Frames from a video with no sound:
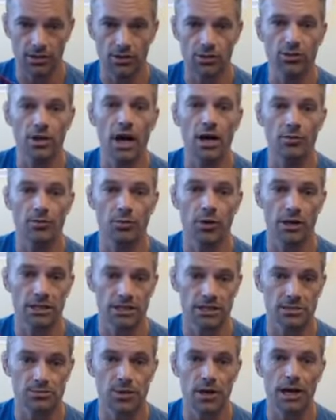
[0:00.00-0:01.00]
thought
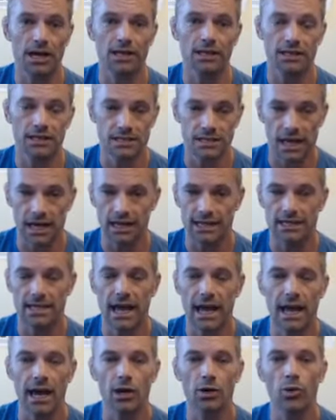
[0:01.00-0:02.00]
process behind the design is,
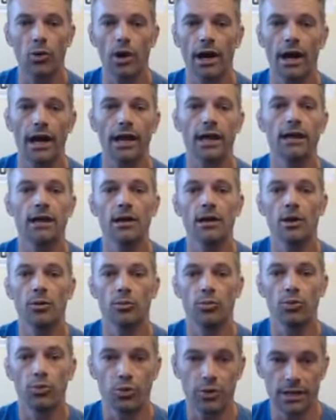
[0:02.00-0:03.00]
how do I
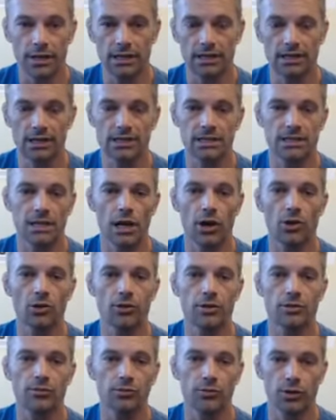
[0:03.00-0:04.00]
bring this
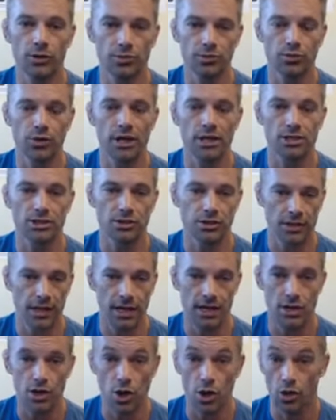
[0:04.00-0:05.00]
healthy foot pressure that
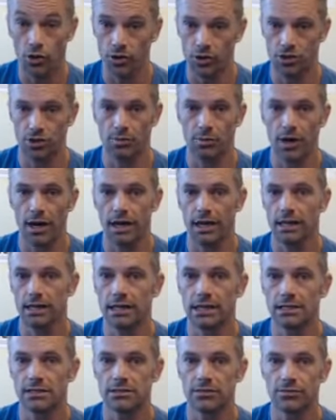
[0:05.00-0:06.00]
I know that your body
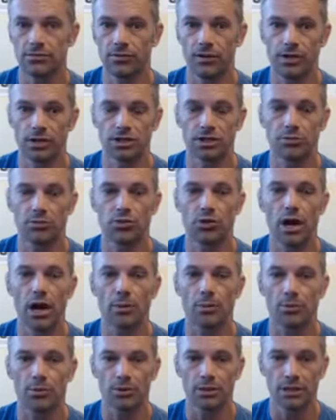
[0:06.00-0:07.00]
needs to function
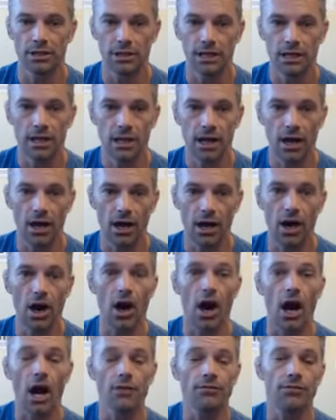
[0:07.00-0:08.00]
properly
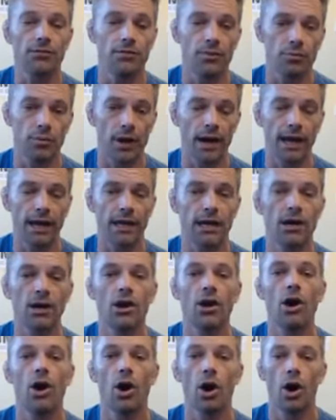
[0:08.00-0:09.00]
off of the bike
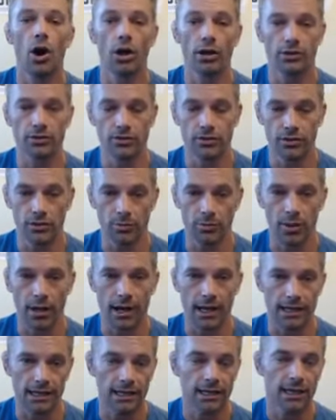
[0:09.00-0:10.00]
onto the
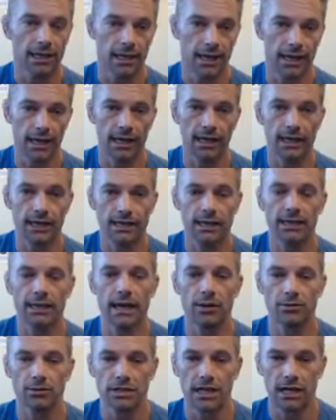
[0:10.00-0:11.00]
bike? And again,
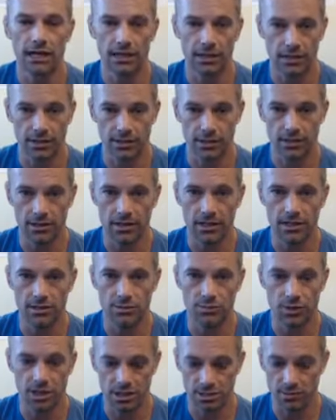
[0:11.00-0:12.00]
that was kind of the
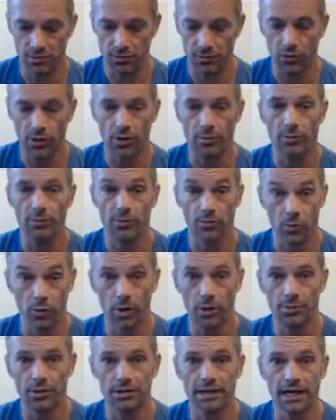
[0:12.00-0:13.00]
inspiration for
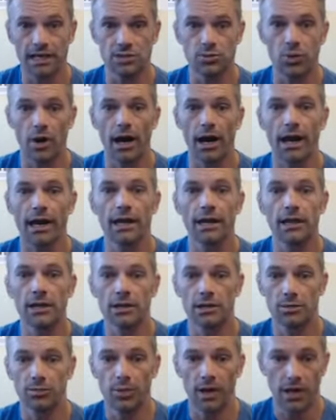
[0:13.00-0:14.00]
it. But that's why
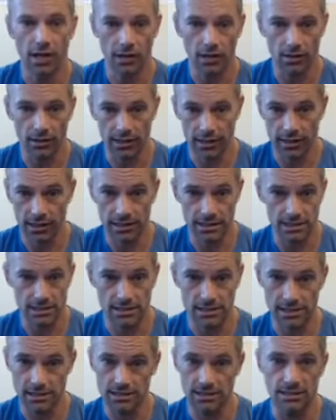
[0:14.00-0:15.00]
the pedal
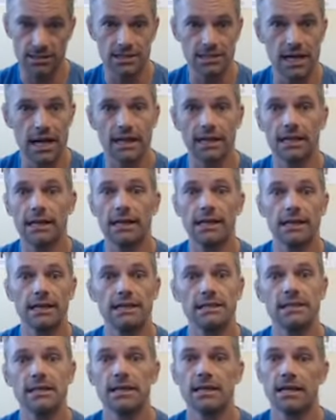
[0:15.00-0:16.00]
is the design that it
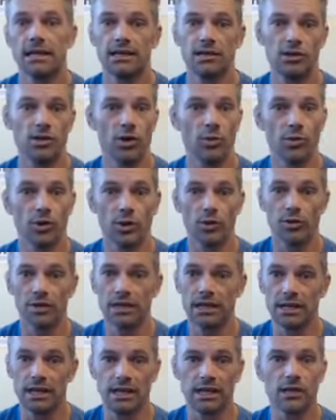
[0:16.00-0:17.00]
is. We don't
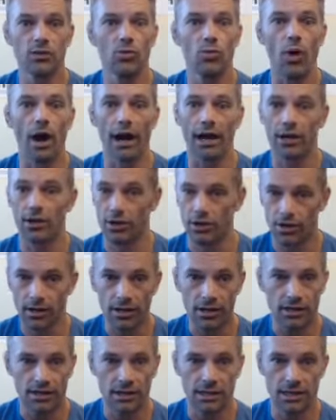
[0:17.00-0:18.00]
need it any
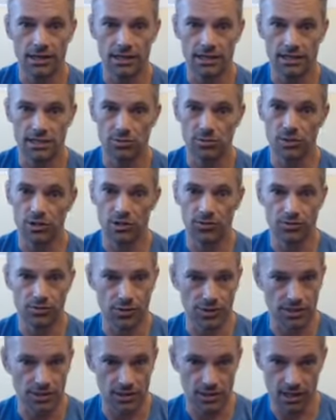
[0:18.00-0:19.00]
wider than it needs to be. Your
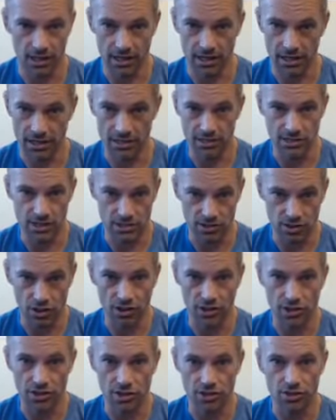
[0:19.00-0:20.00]
foot, as
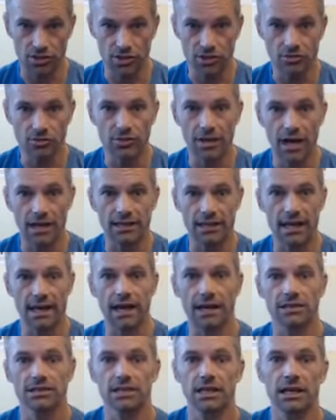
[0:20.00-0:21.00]
long as you've got that
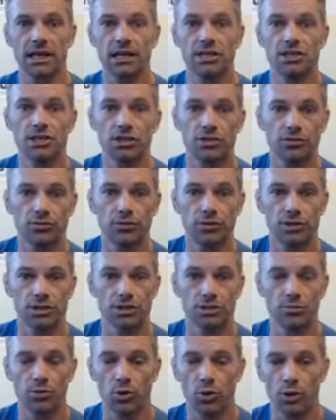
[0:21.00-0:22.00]
outside edge of your foot
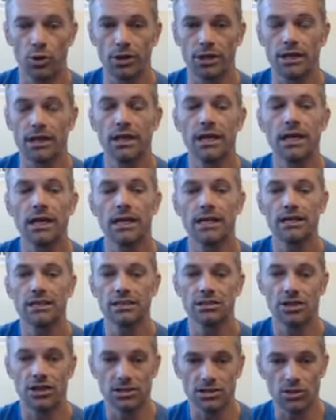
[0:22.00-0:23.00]
supported. And this
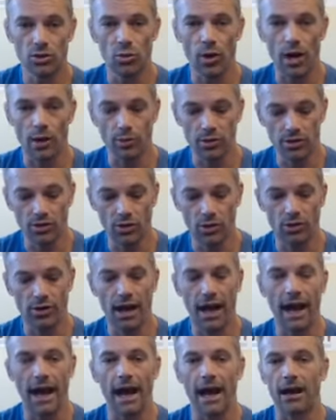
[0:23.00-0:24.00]
is also why we don't
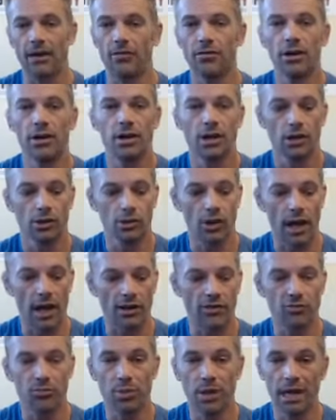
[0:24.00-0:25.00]
have a
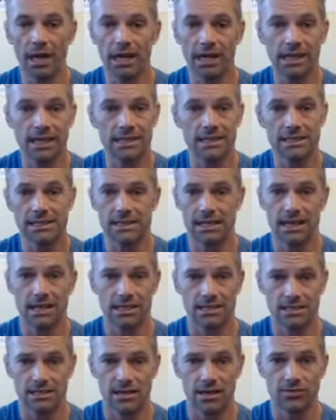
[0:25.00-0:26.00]
lot of pins
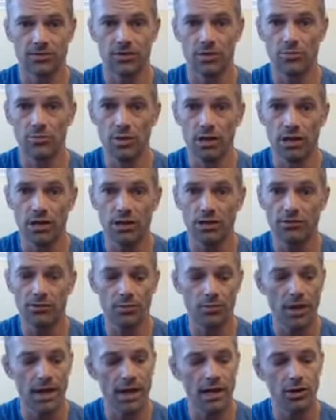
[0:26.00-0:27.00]
and stuff in the middle of
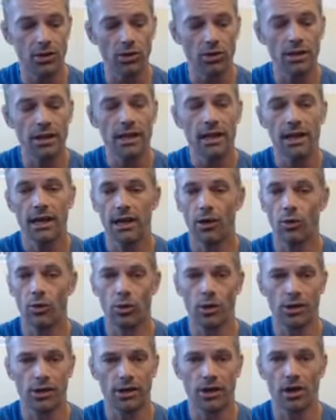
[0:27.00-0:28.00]
the pedal
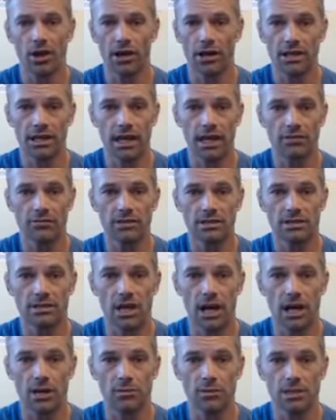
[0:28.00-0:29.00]
or a concave
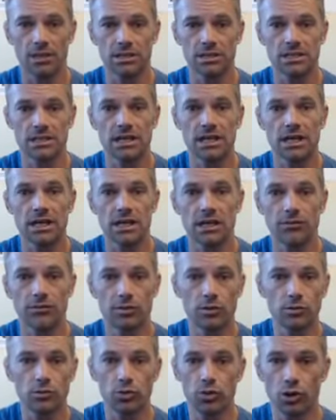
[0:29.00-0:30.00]
design, because if
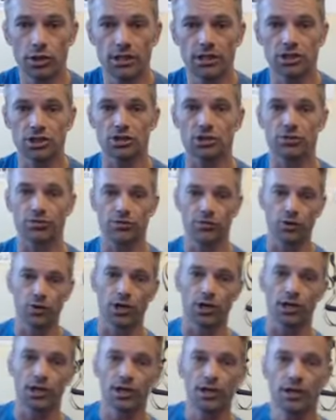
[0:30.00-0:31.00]
you look at your
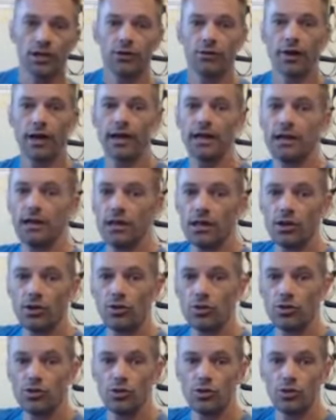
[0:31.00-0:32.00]
foot, right,
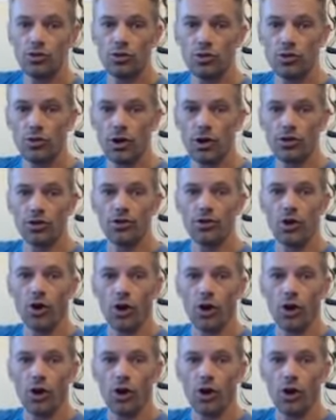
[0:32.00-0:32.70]
under the